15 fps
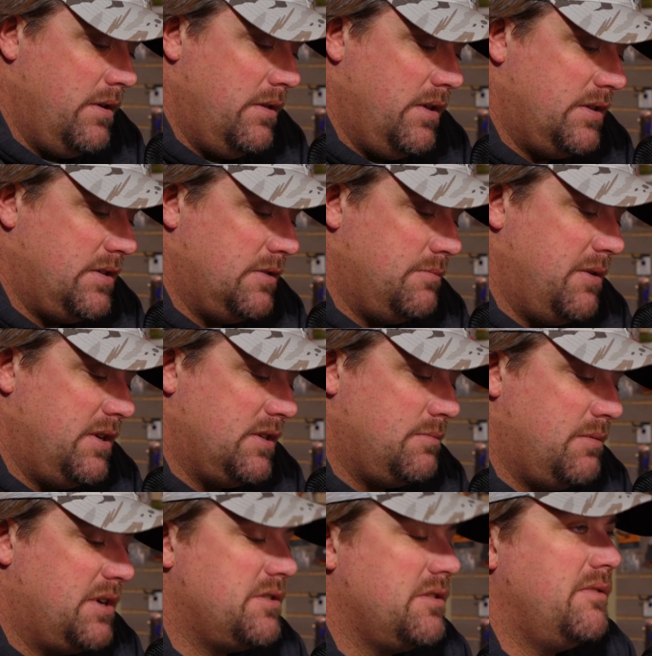This has been
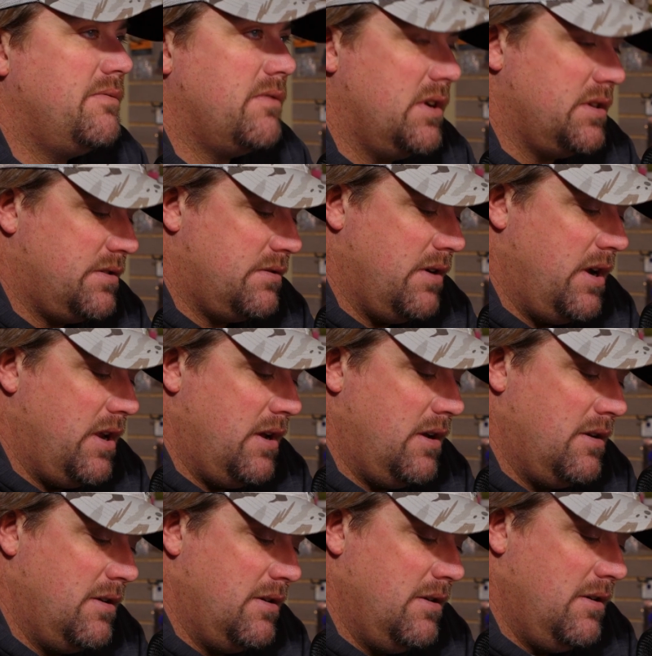especially
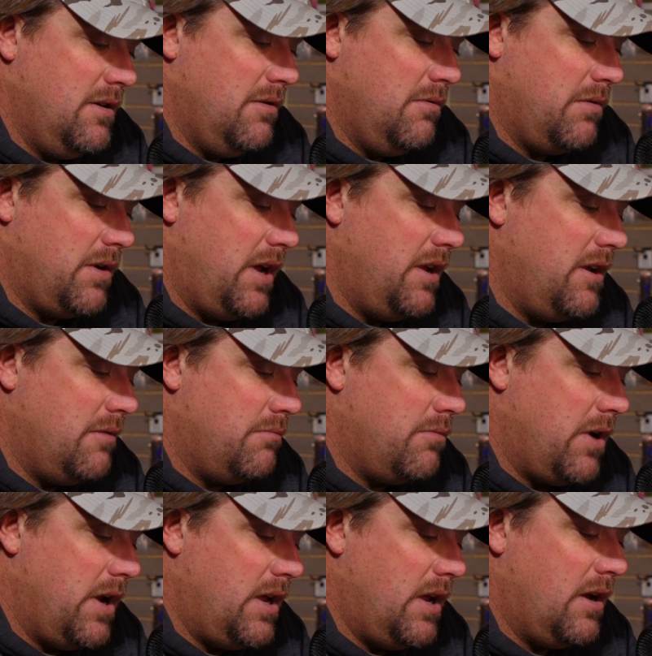frustrating when I end up
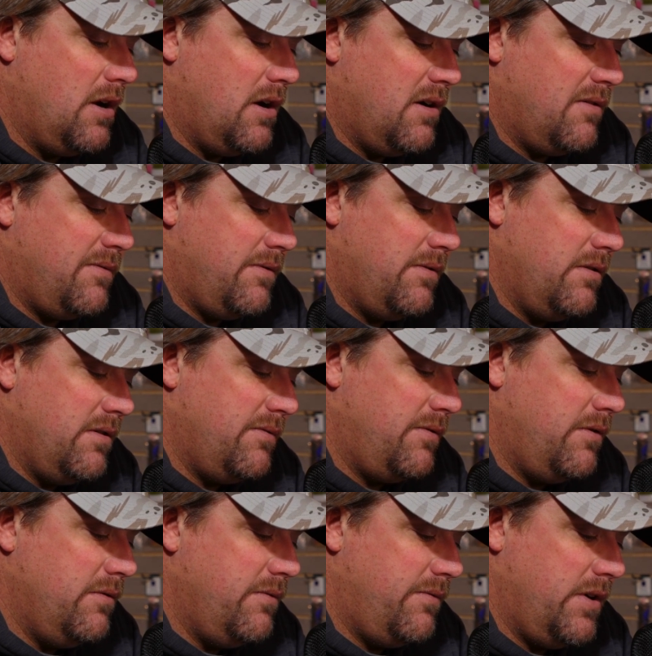breaking off the
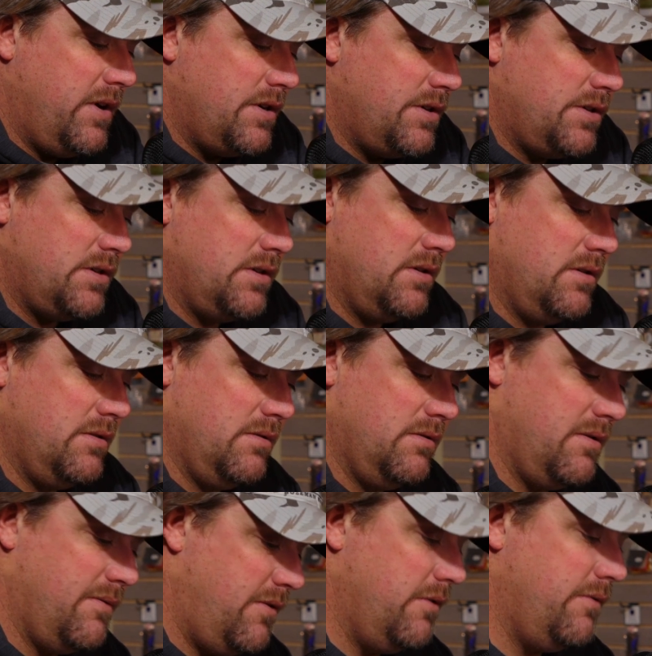few fish
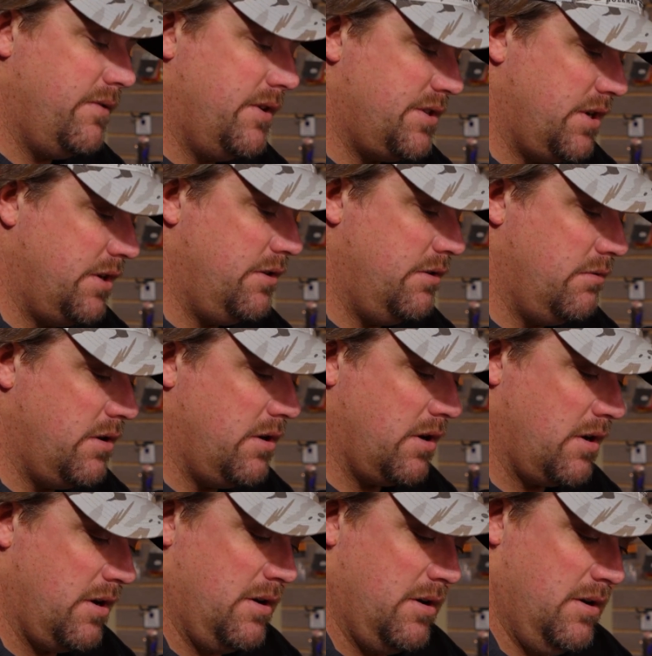I do hook.